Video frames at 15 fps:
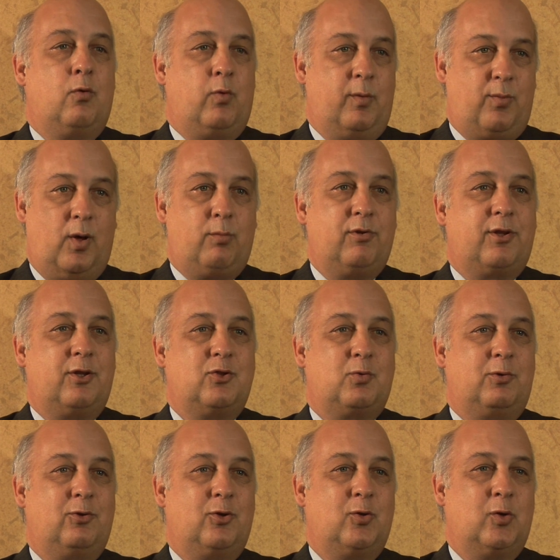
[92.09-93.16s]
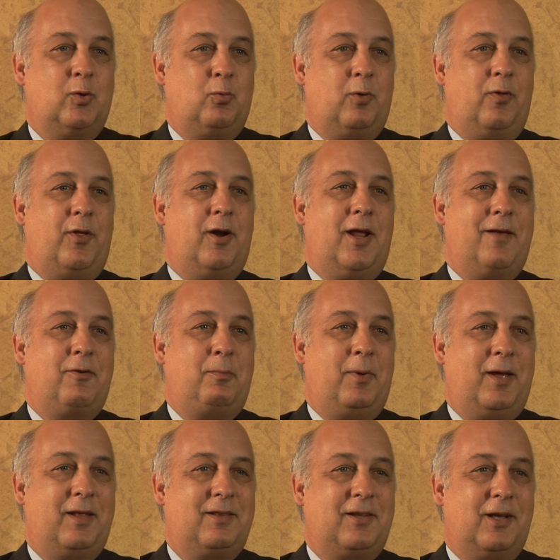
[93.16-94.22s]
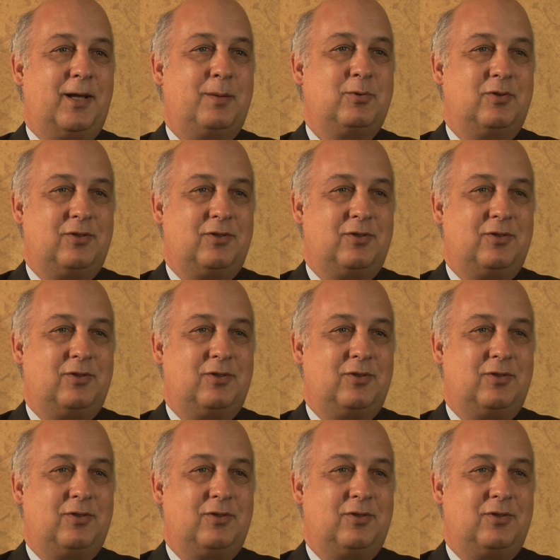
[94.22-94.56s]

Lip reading: Republicans will do it when they're having bad times,